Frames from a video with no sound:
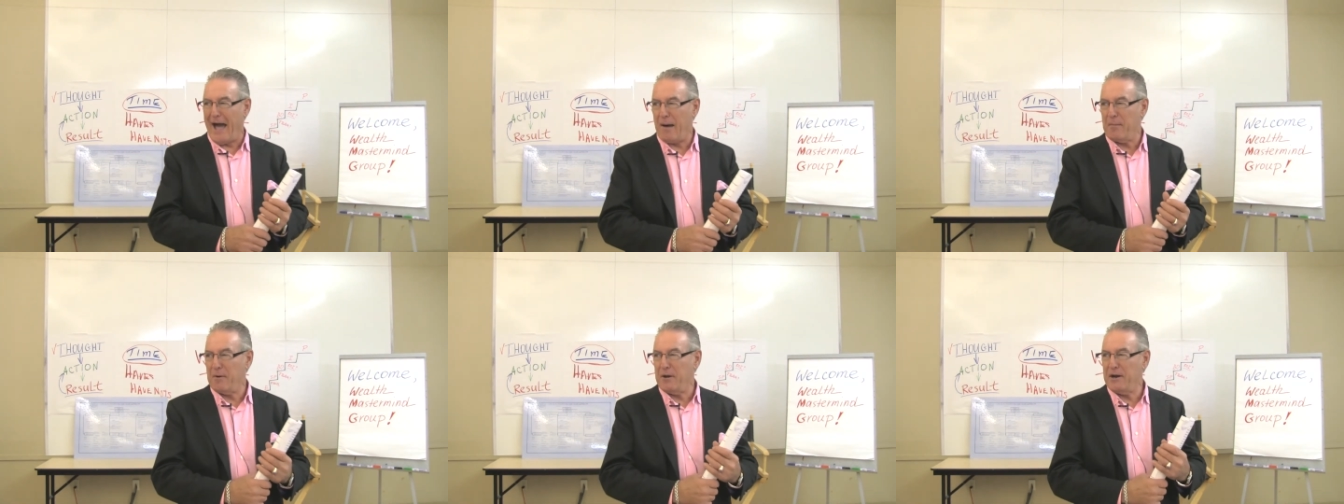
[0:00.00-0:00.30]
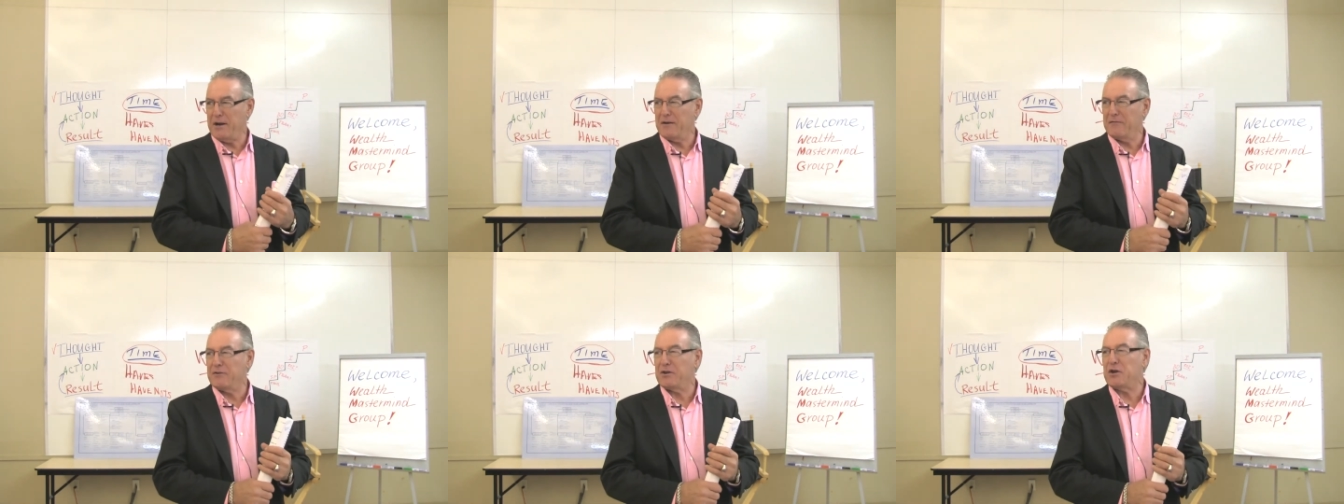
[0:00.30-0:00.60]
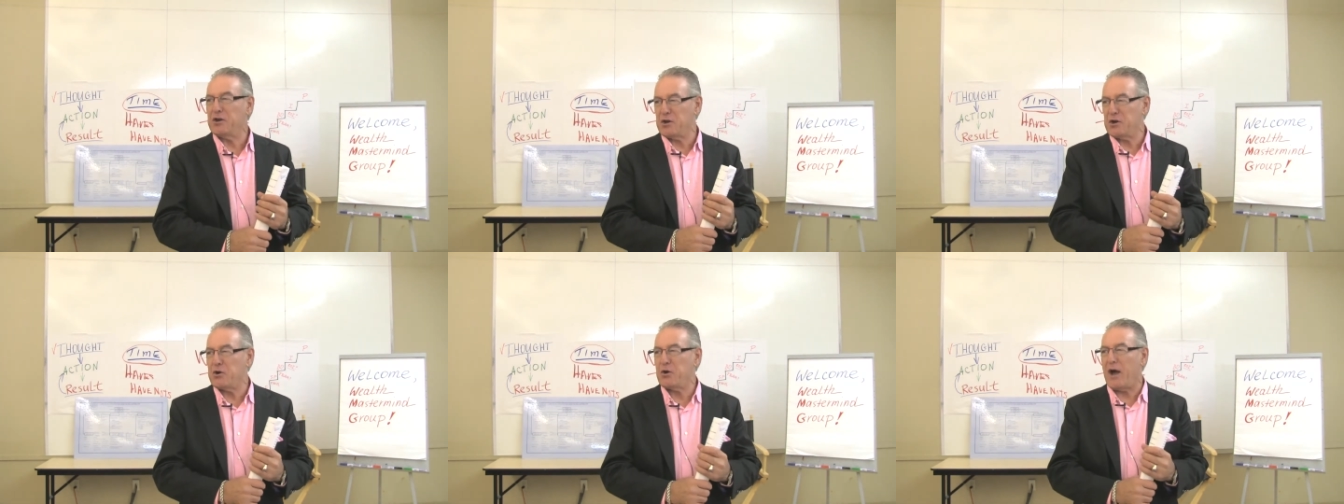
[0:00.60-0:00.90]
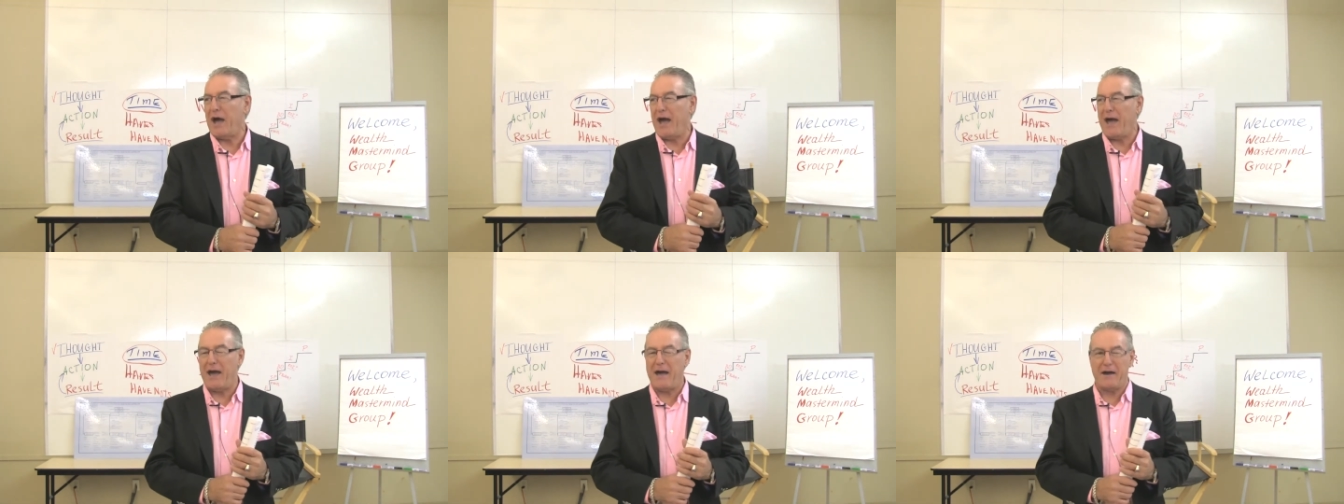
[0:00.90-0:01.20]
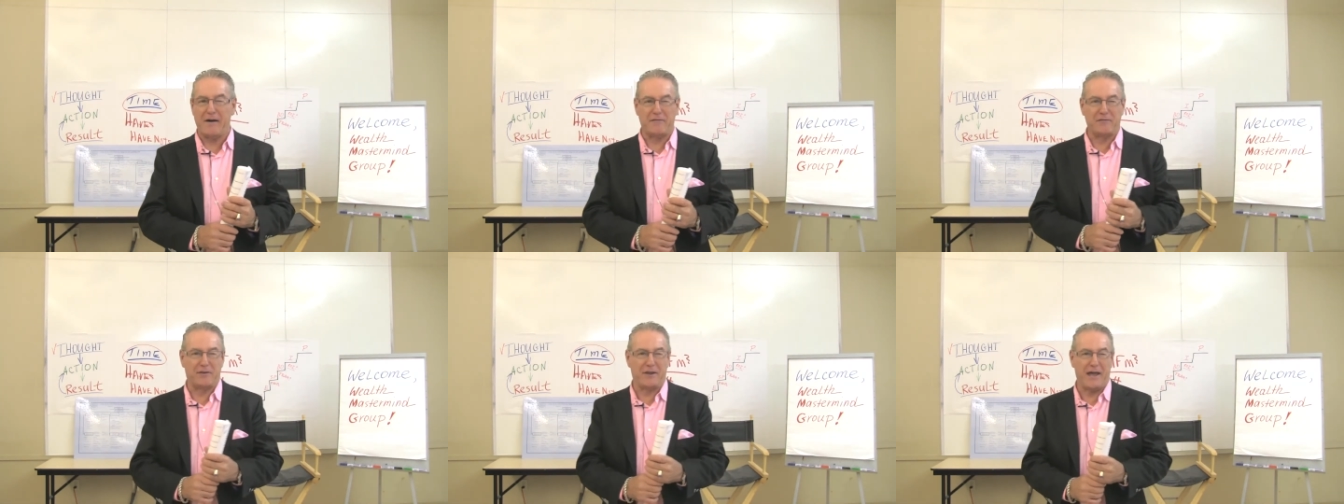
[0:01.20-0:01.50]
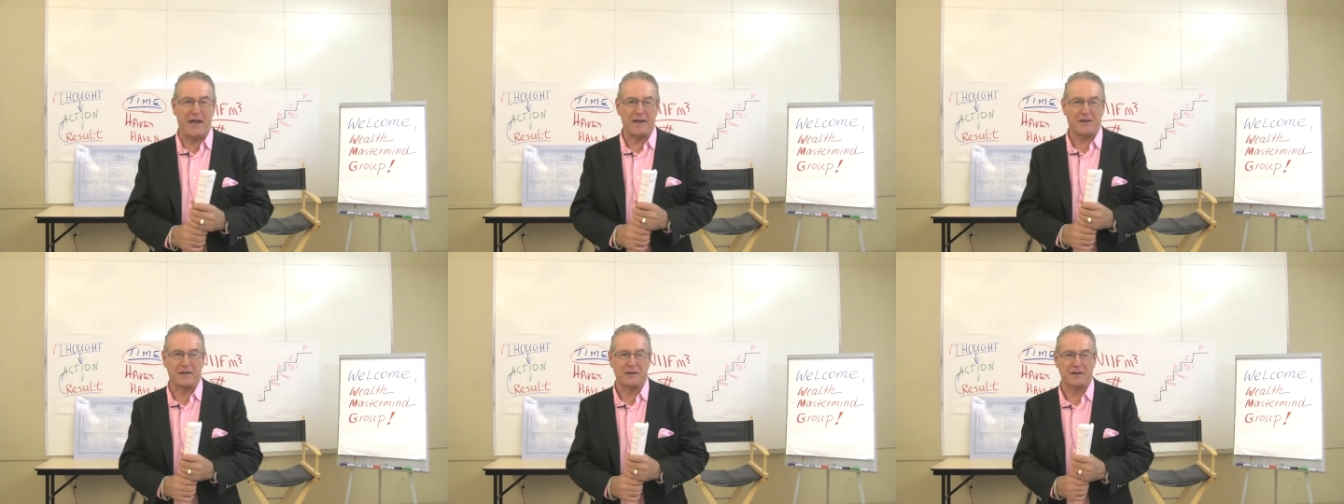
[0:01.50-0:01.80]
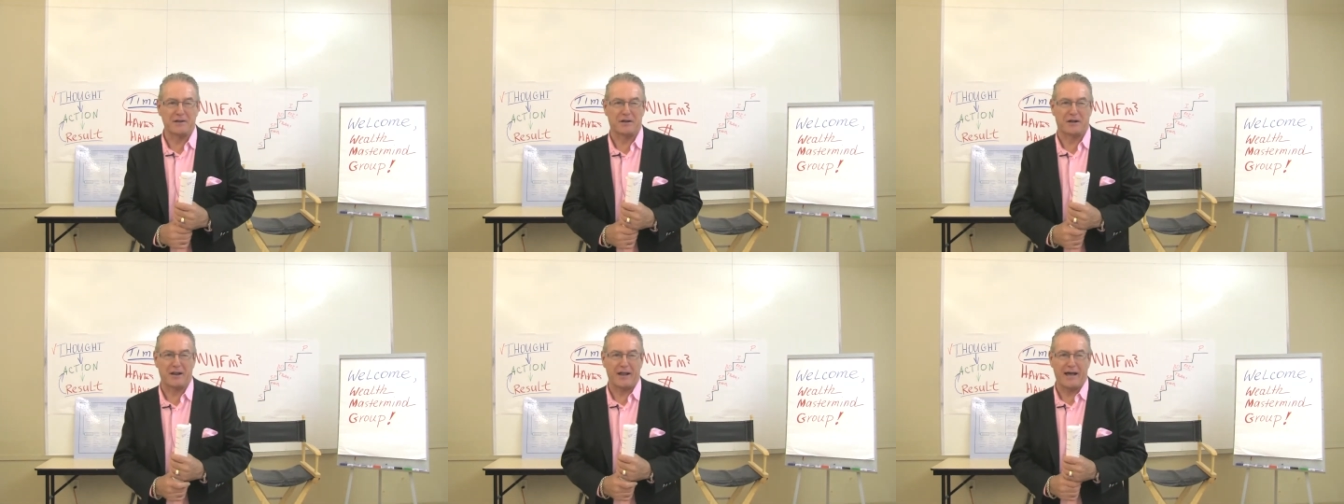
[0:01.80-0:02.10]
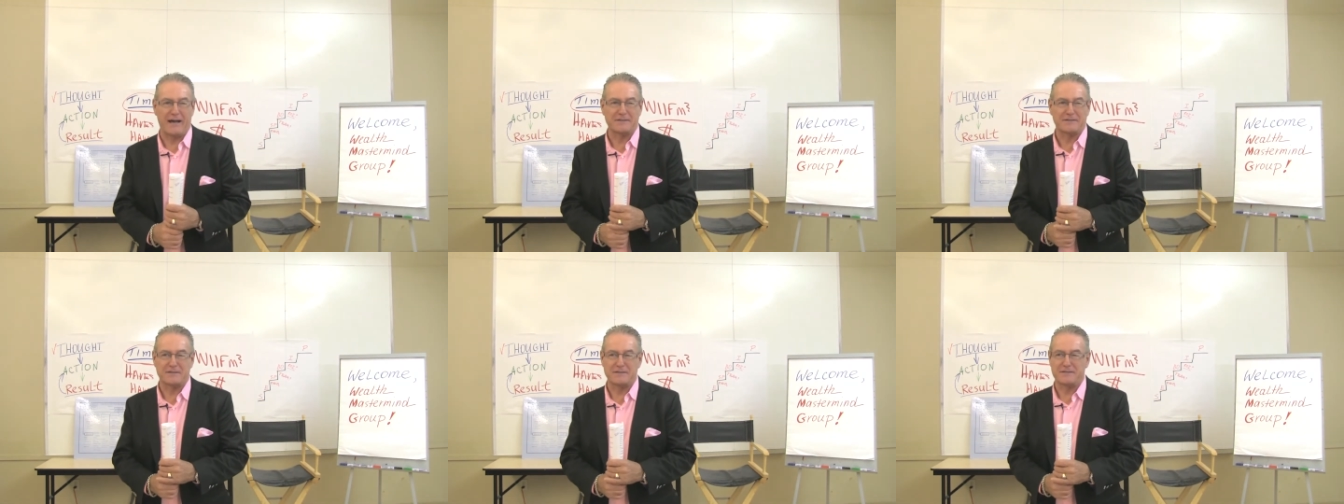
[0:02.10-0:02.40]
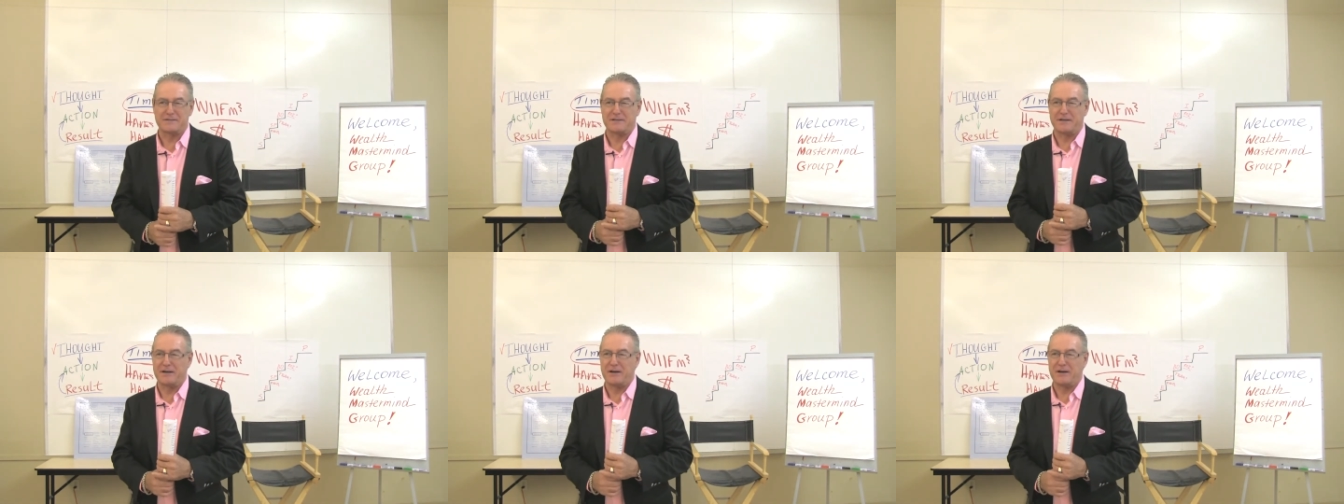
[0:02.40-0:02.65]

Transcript: many of you have taken classes